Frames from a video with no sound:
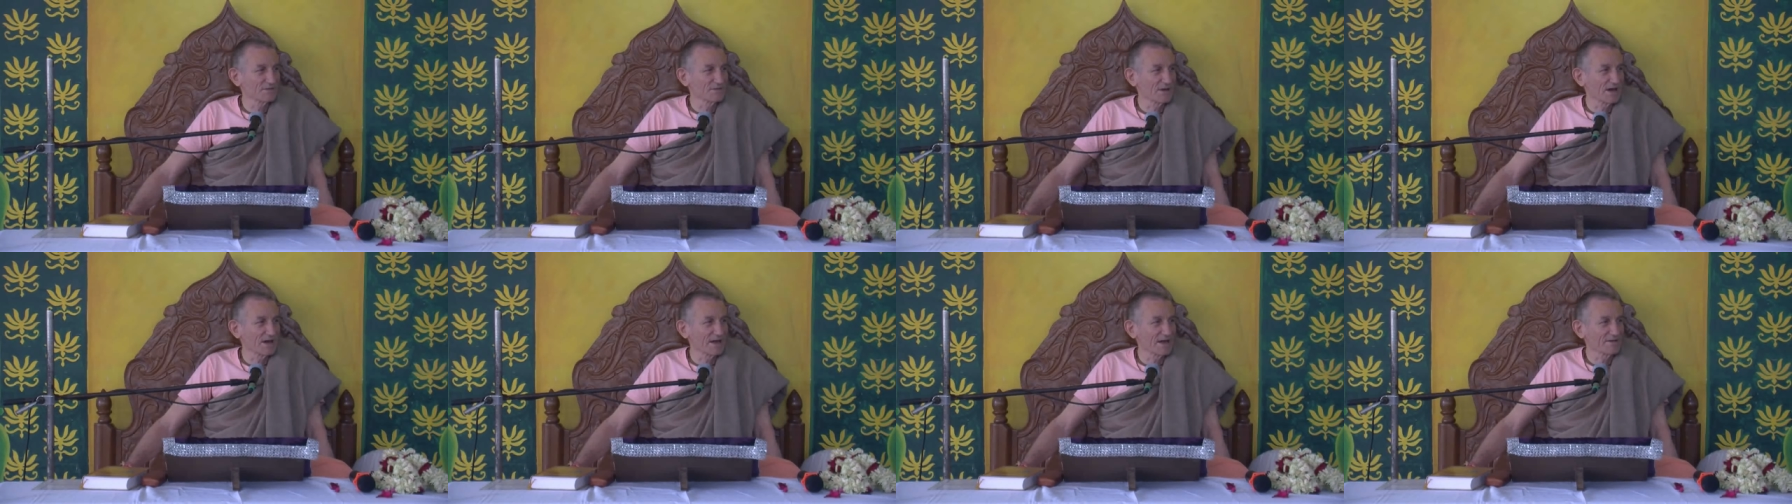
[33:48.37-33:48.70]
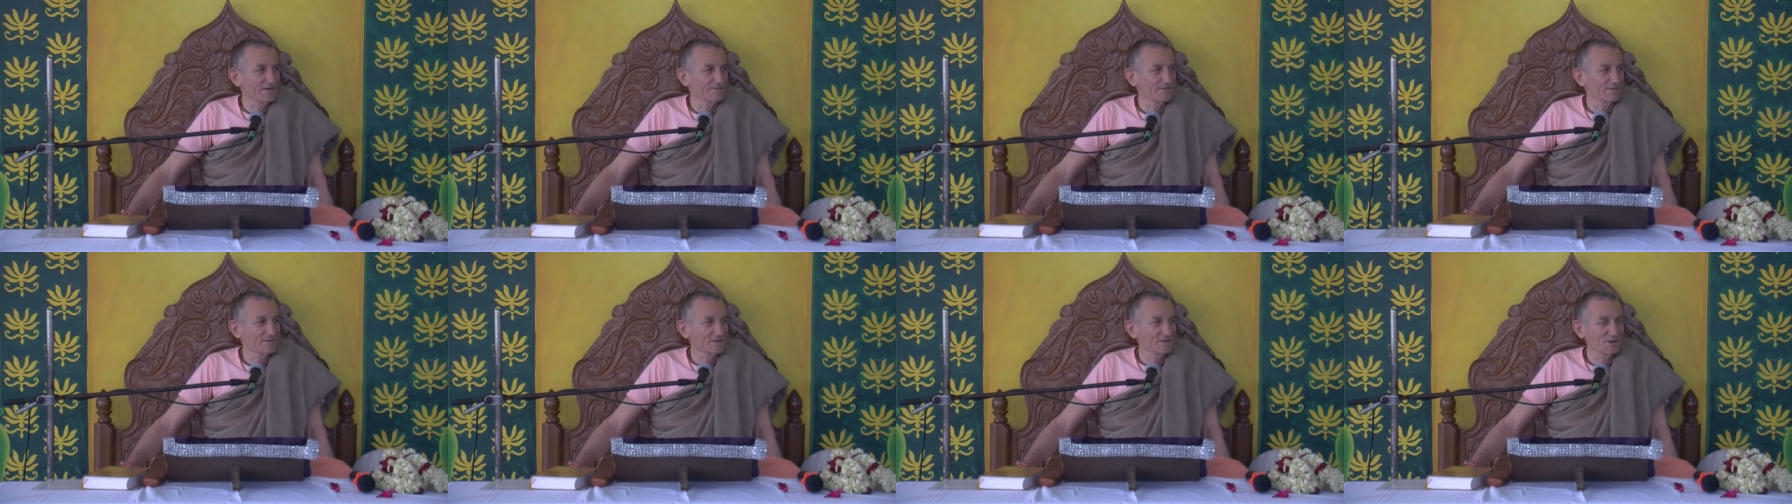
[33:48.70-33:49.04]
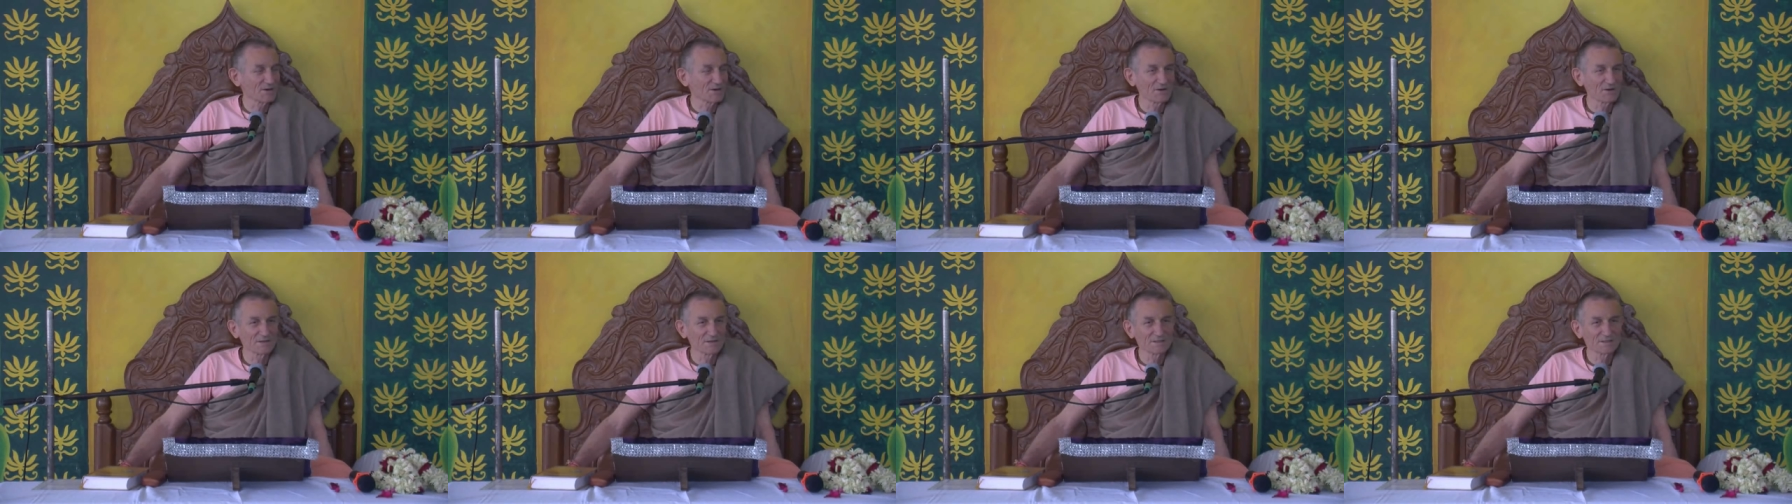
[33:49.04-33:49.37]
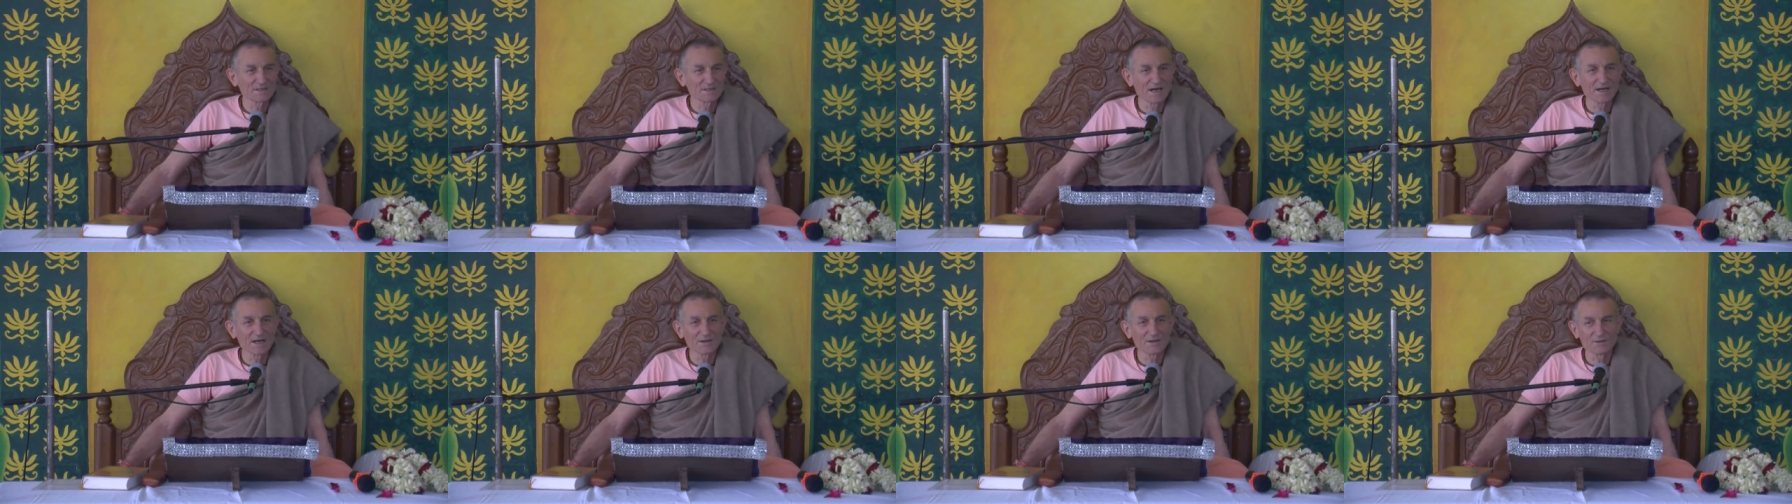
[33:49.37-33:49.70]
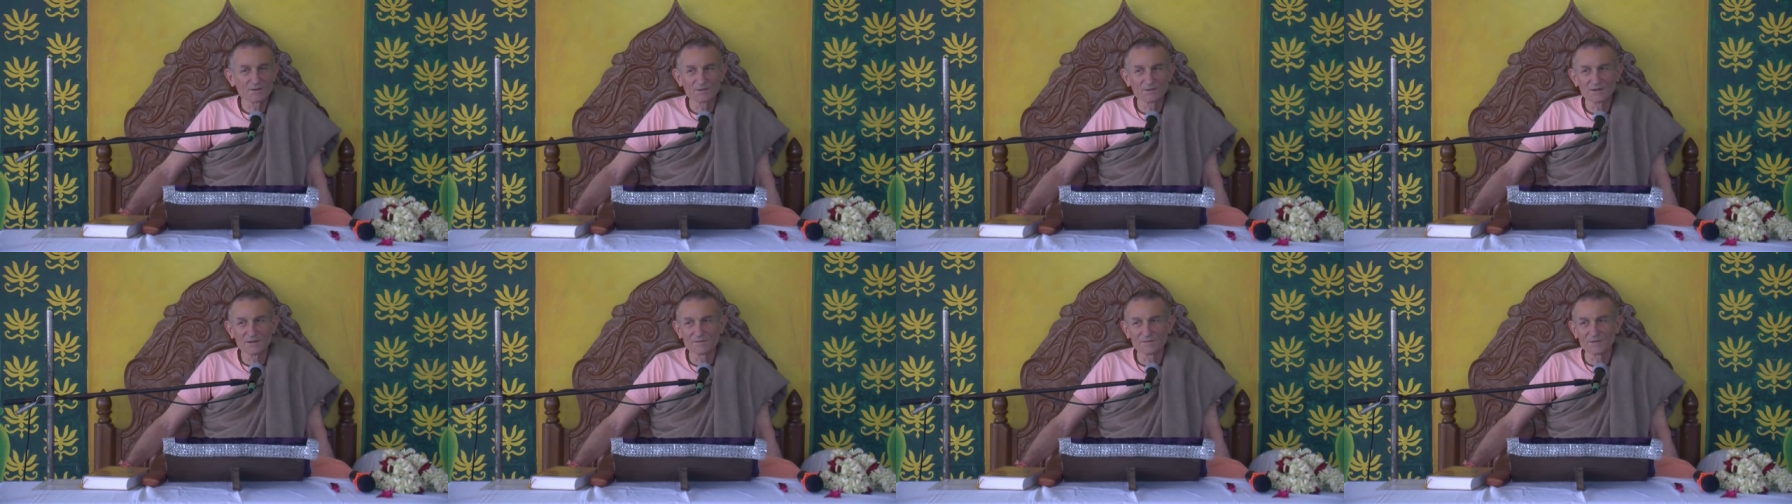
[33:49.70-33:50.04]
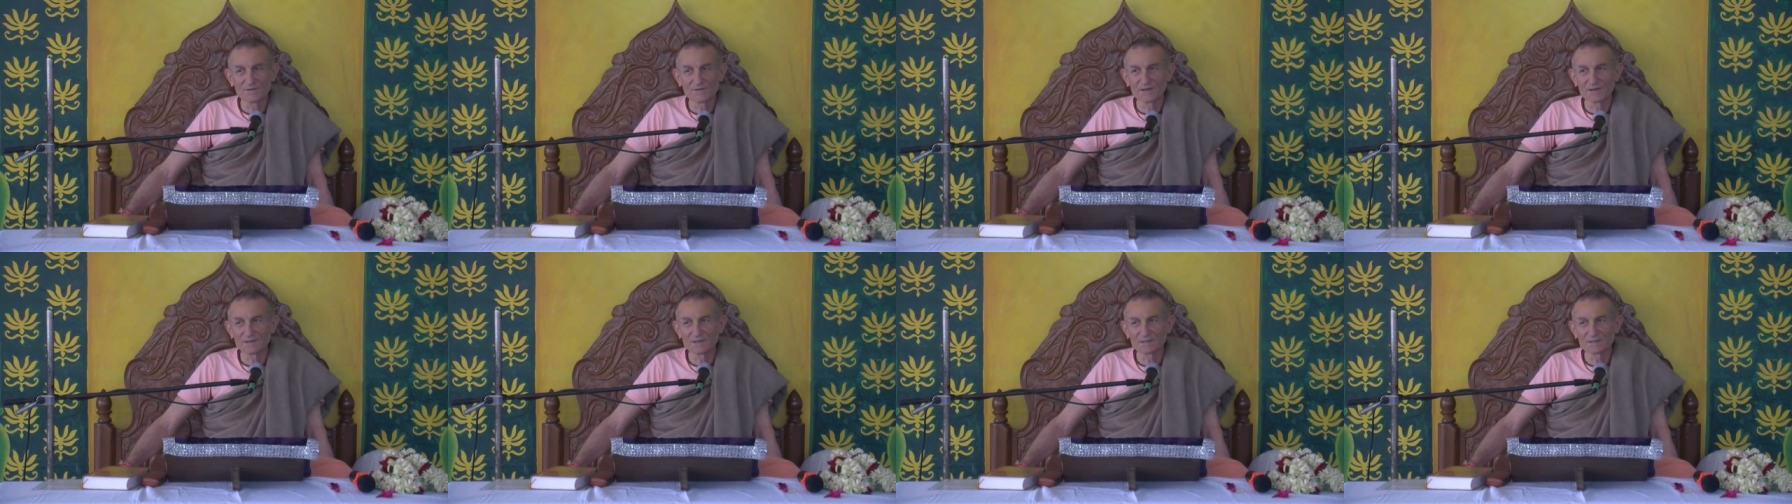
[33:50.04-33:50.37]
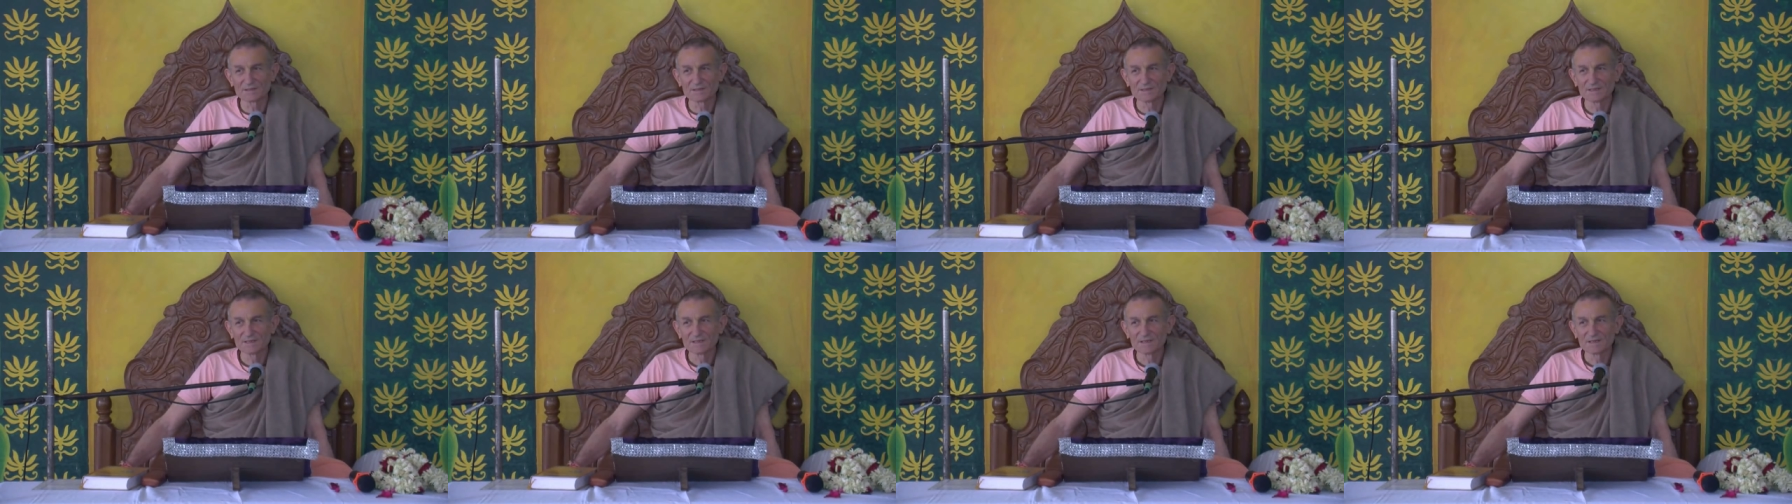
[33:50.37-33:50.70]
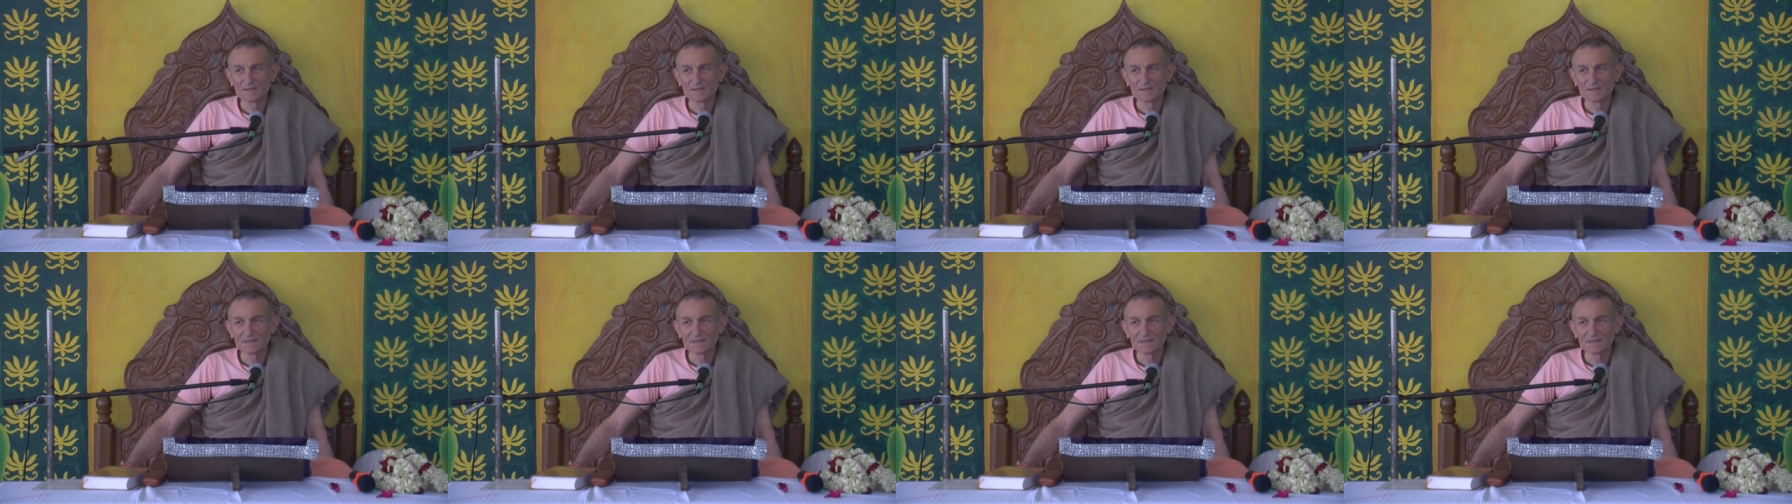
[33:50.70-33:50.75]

life for the entire universe.